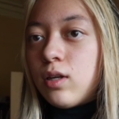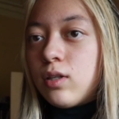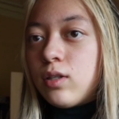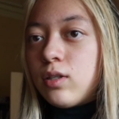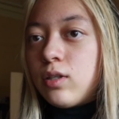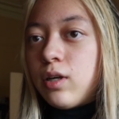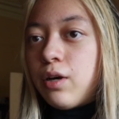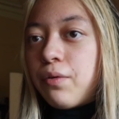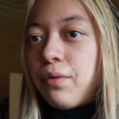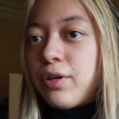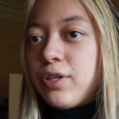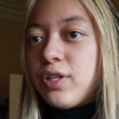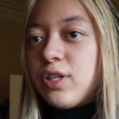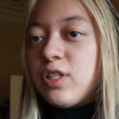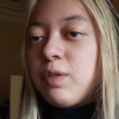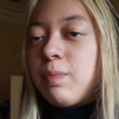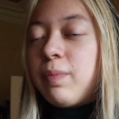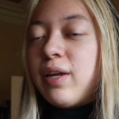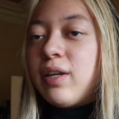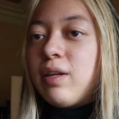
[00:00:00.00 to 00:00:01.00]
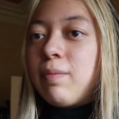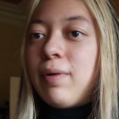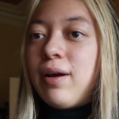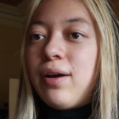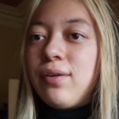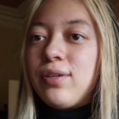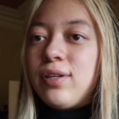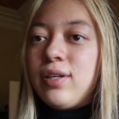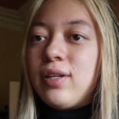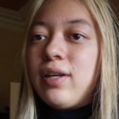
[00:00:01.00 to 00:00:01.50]
So we just spent
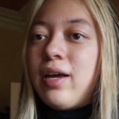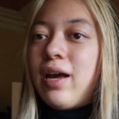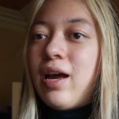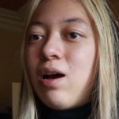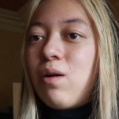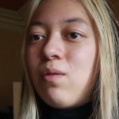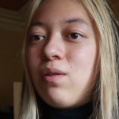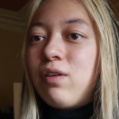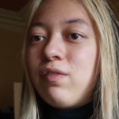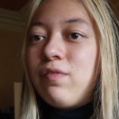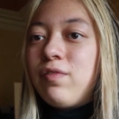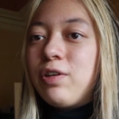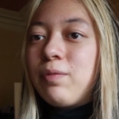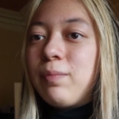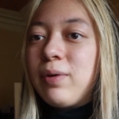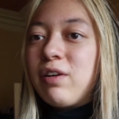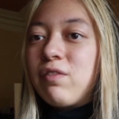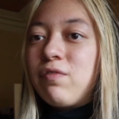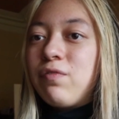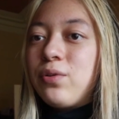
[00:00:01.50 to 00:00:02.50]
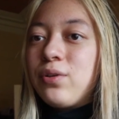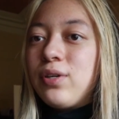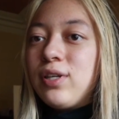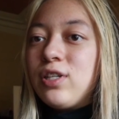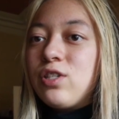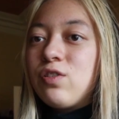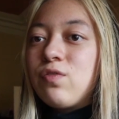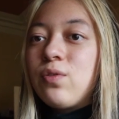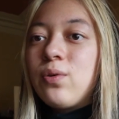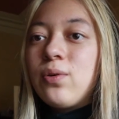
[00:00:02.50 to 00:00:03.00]
about an hour filming
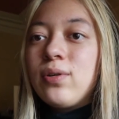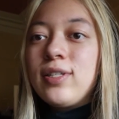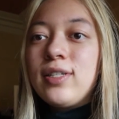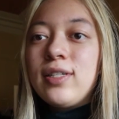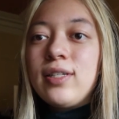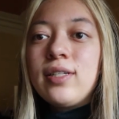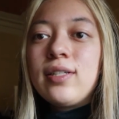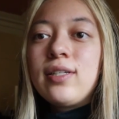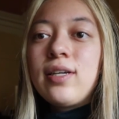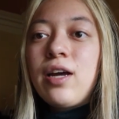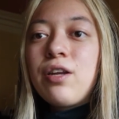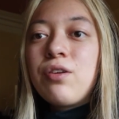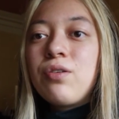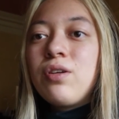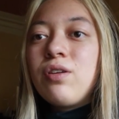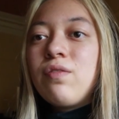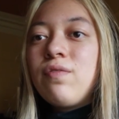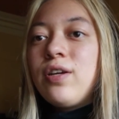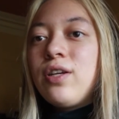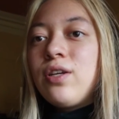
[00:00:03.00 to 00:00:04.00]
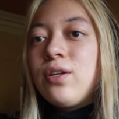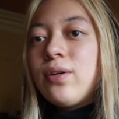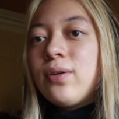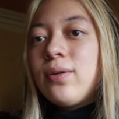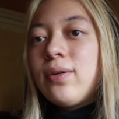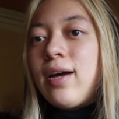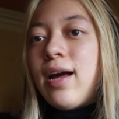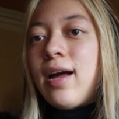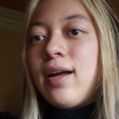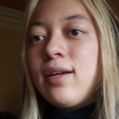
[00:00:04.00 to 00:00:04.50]
footage for the tattoo
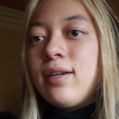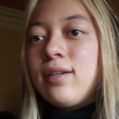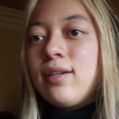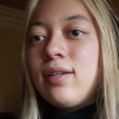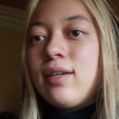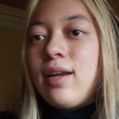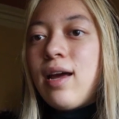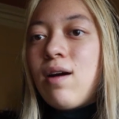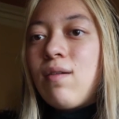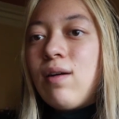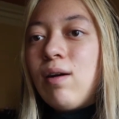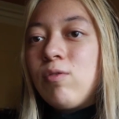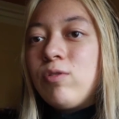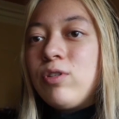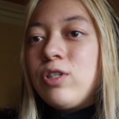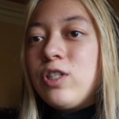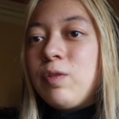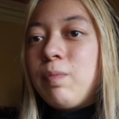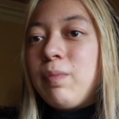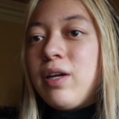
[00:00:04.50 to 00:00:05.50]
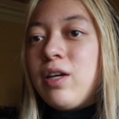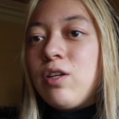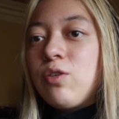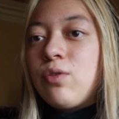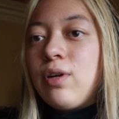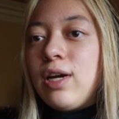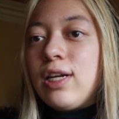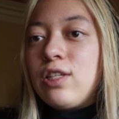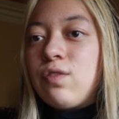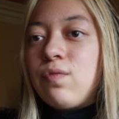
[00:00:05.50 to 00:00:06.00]
video, and now I'll just be
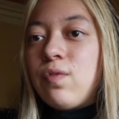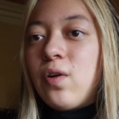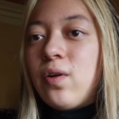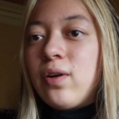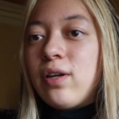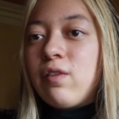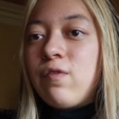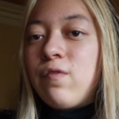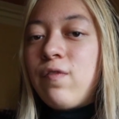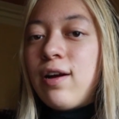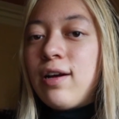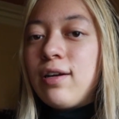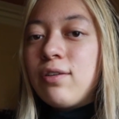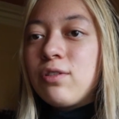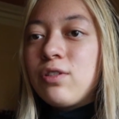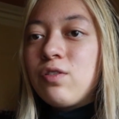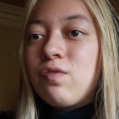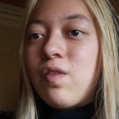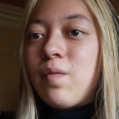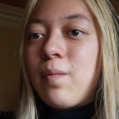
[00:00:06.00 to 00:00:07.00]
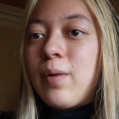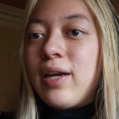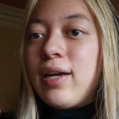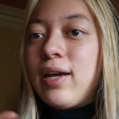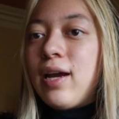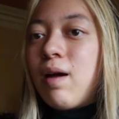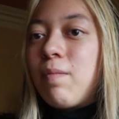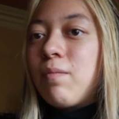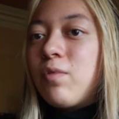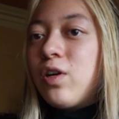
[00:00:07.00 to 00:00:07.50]
transferring the files from my
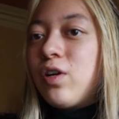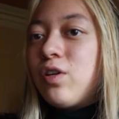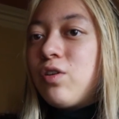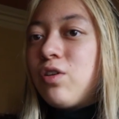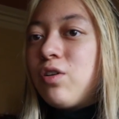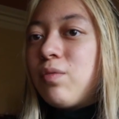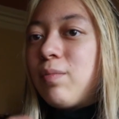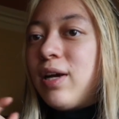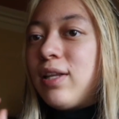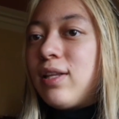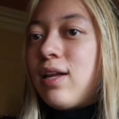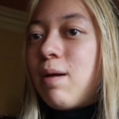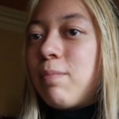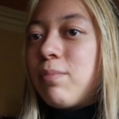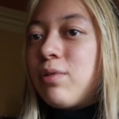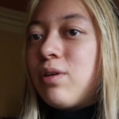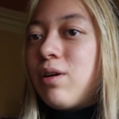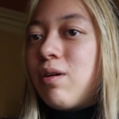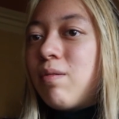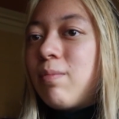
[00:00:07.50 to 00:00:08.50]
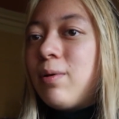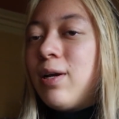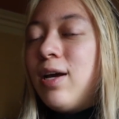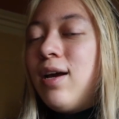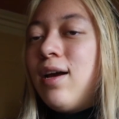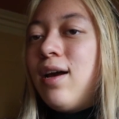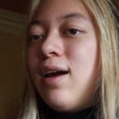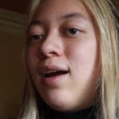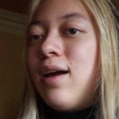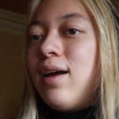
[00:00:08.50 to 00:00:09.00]
camera to my laptop,
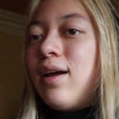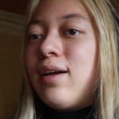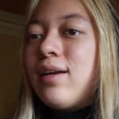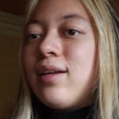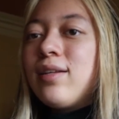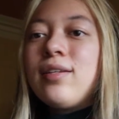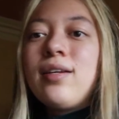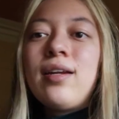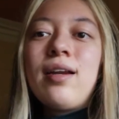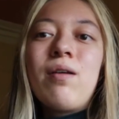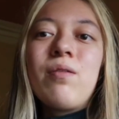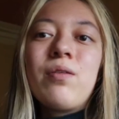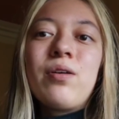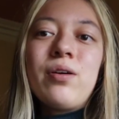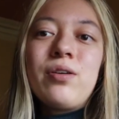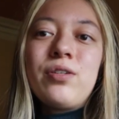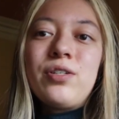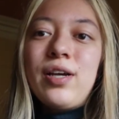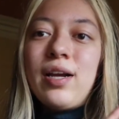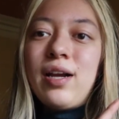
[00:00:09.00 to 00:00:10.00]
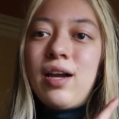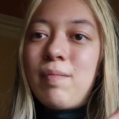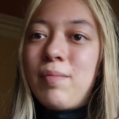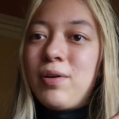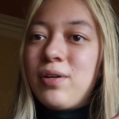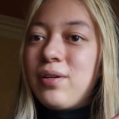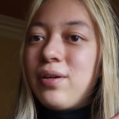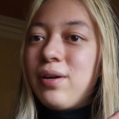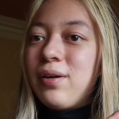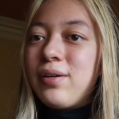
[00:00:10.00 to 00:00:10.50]
and then I'll go check
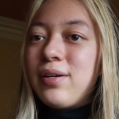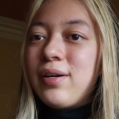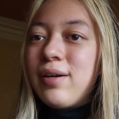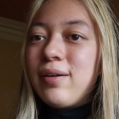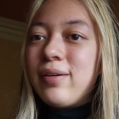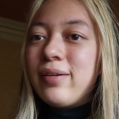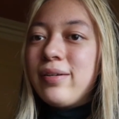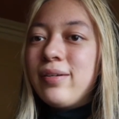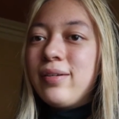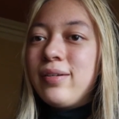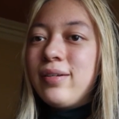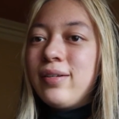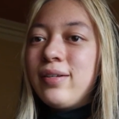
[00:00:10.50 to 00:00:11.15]
up on Coco.